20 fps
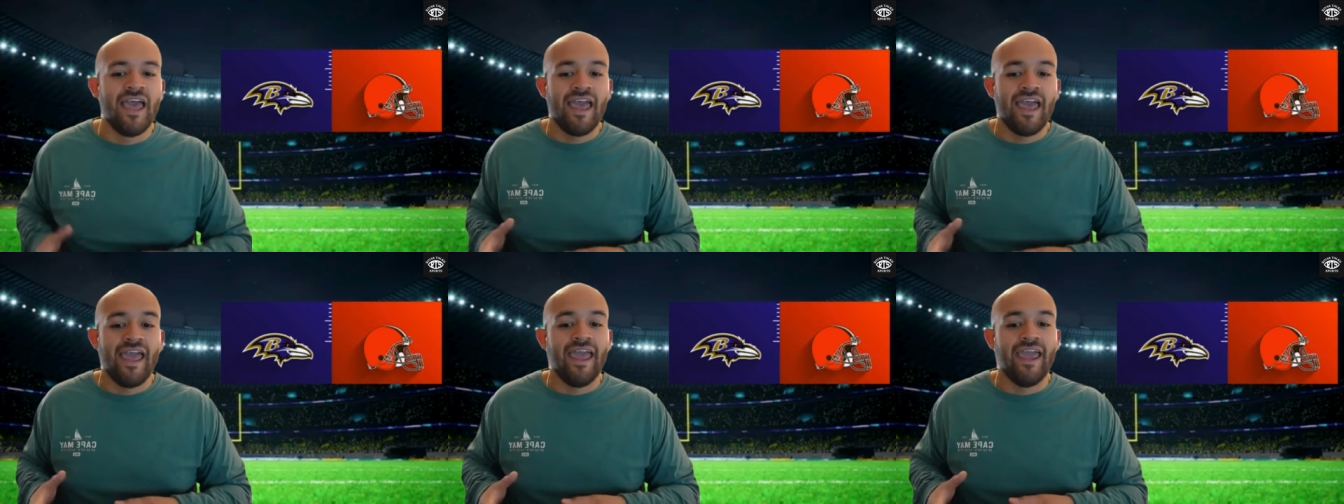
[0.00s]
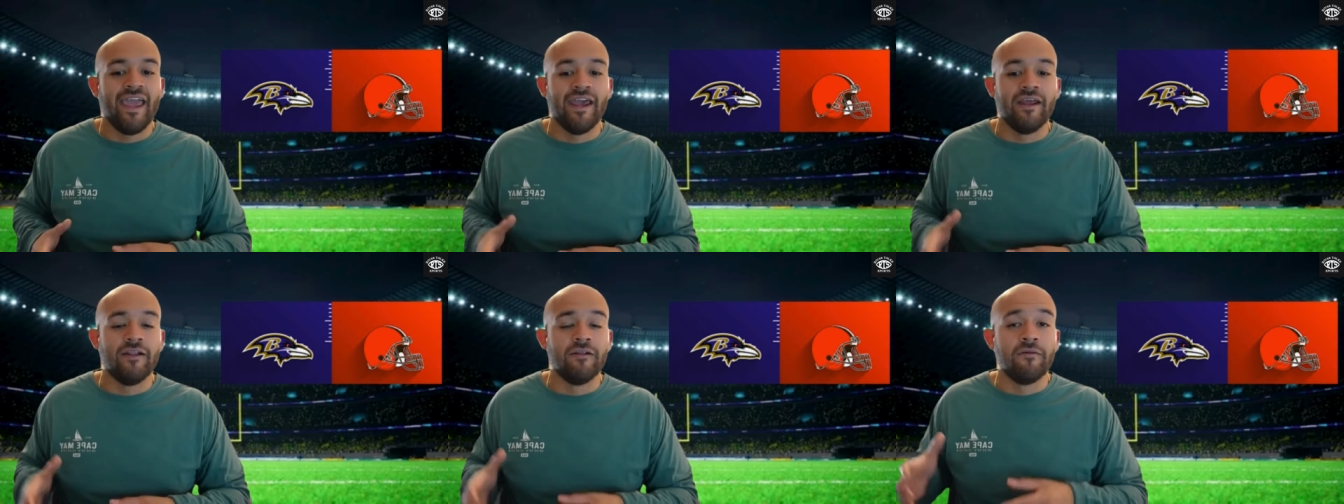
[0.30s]

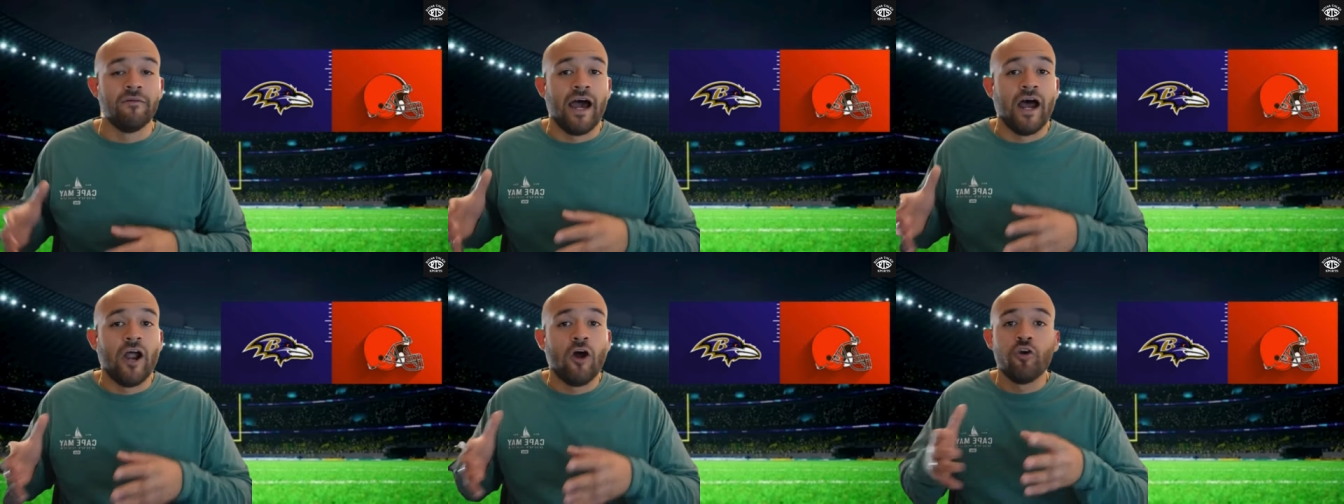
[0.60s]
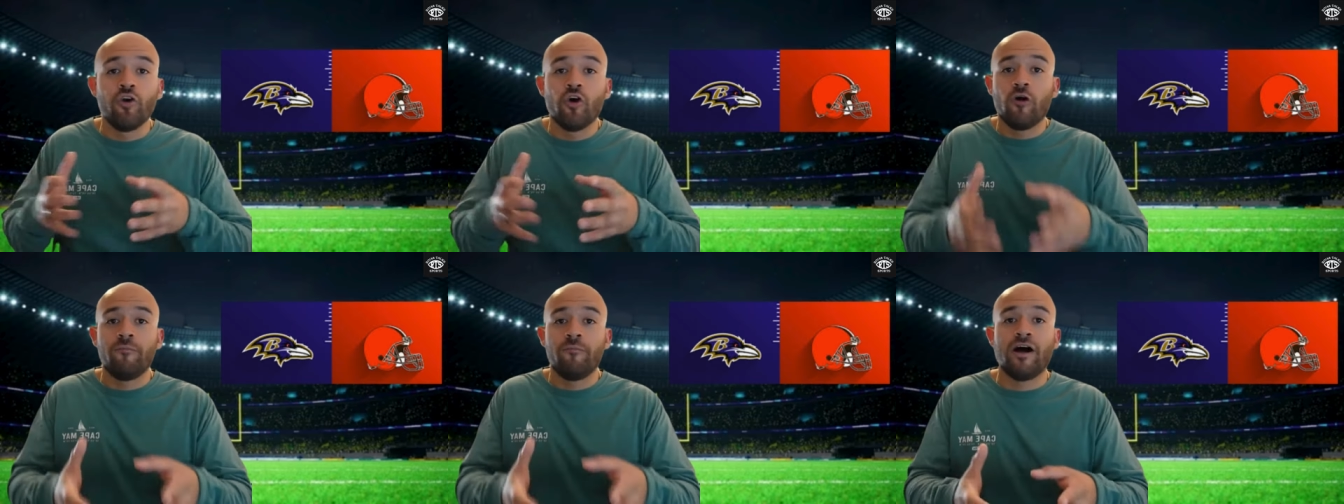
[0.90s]
And I don't
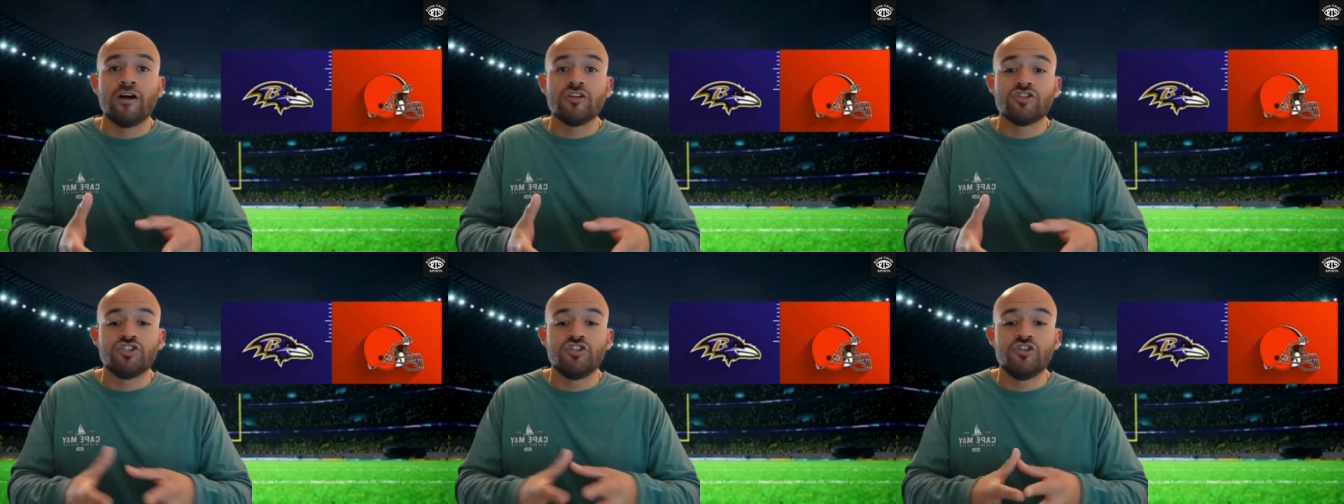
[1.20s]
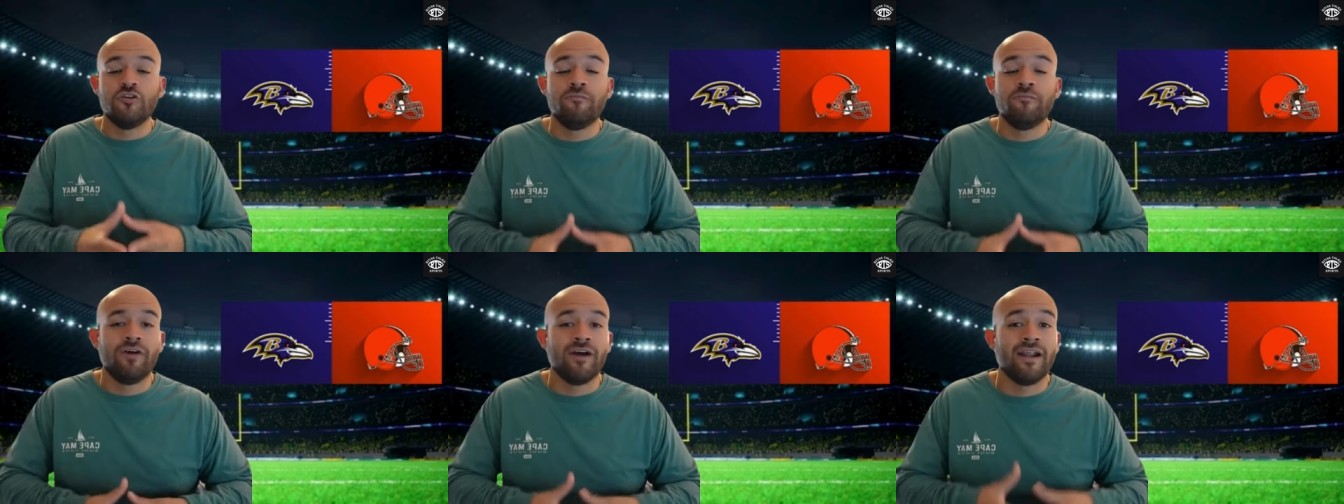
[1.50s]
know about
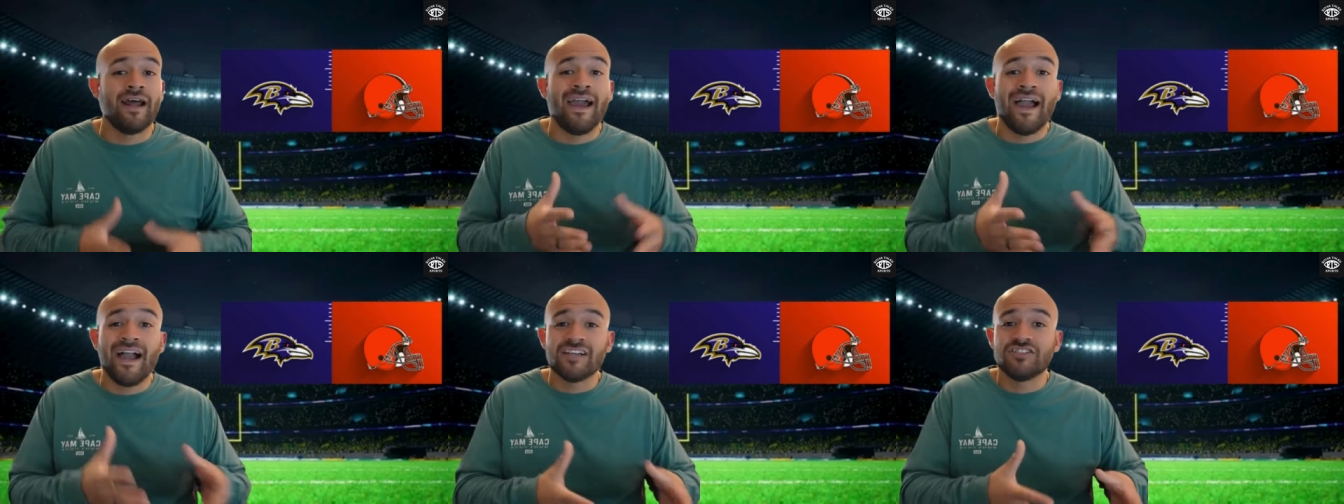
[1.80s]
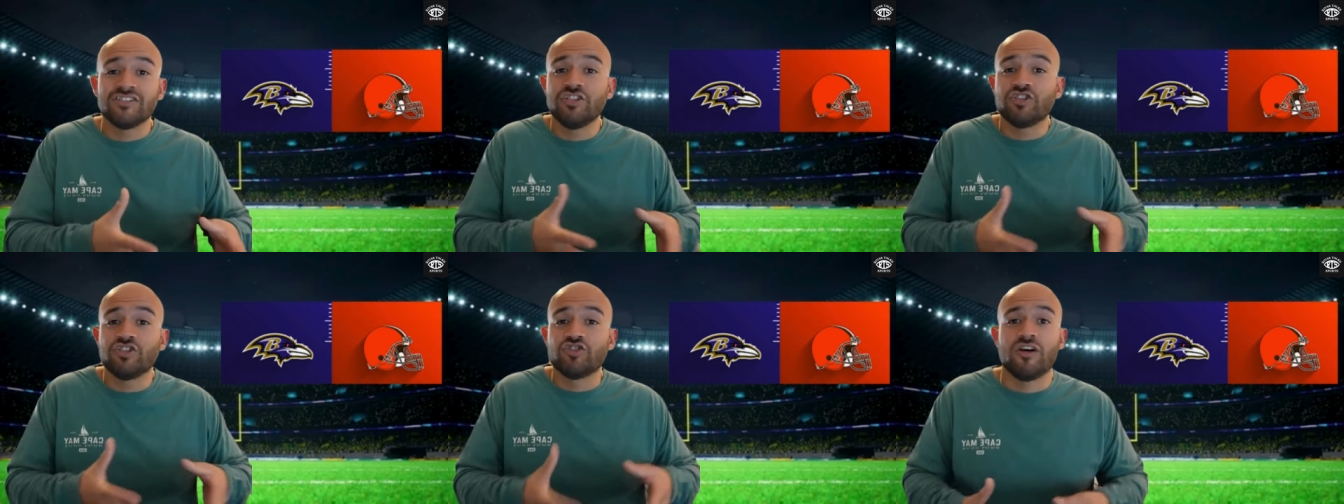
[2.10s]
you, but I
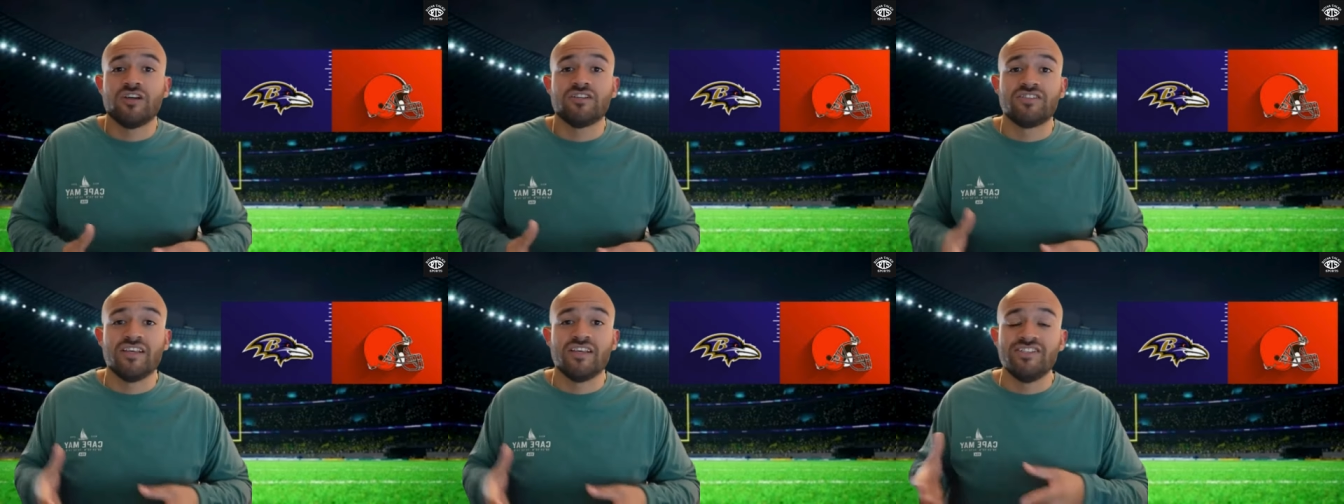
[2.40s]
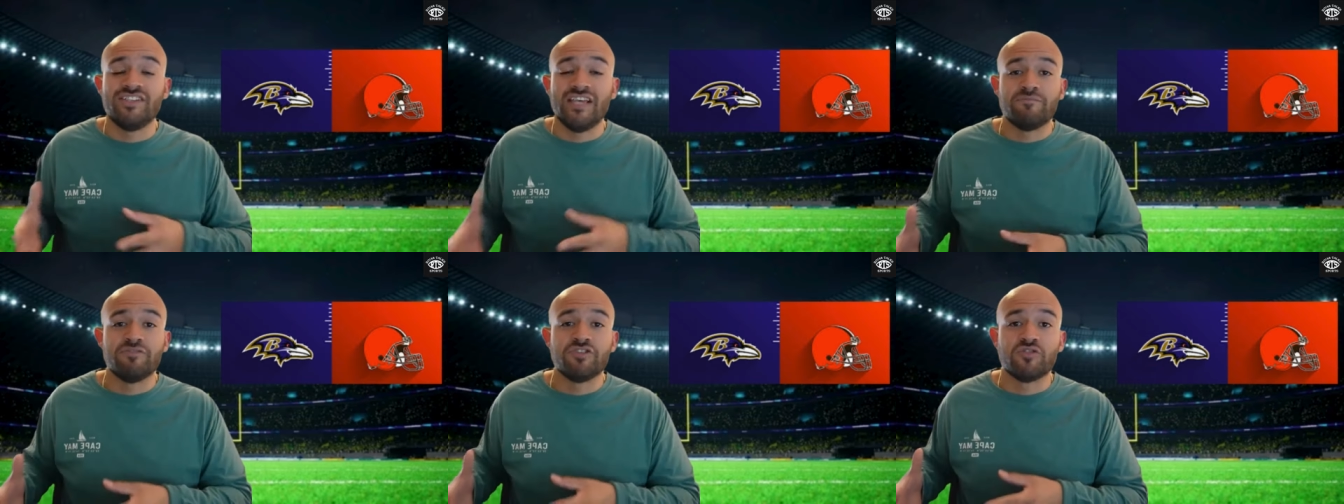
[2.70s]
actually trust
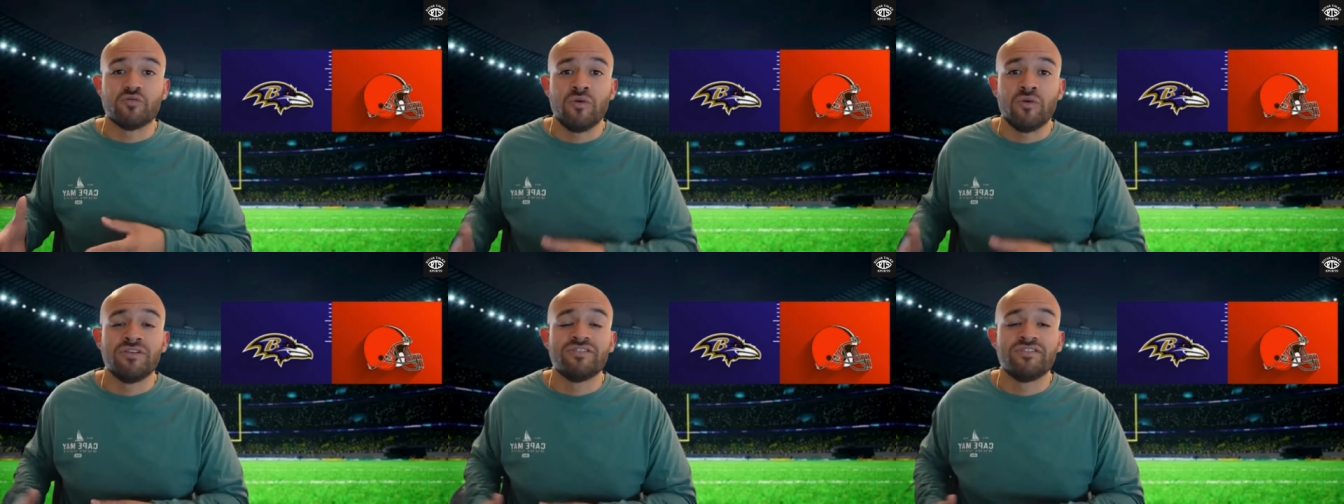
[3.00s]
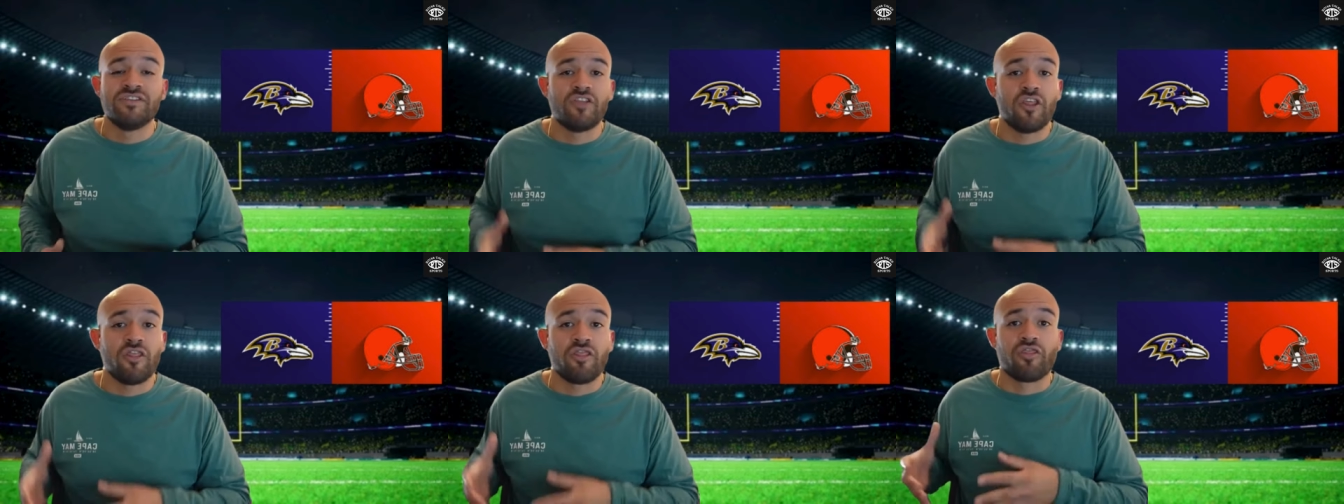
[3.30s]
Jameis
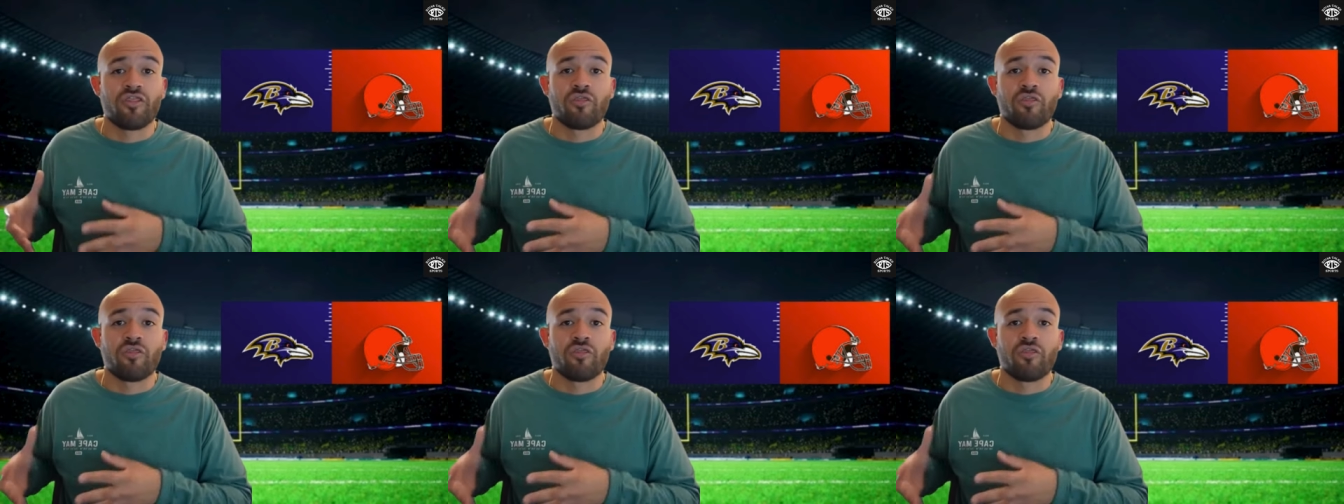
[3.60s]
Winston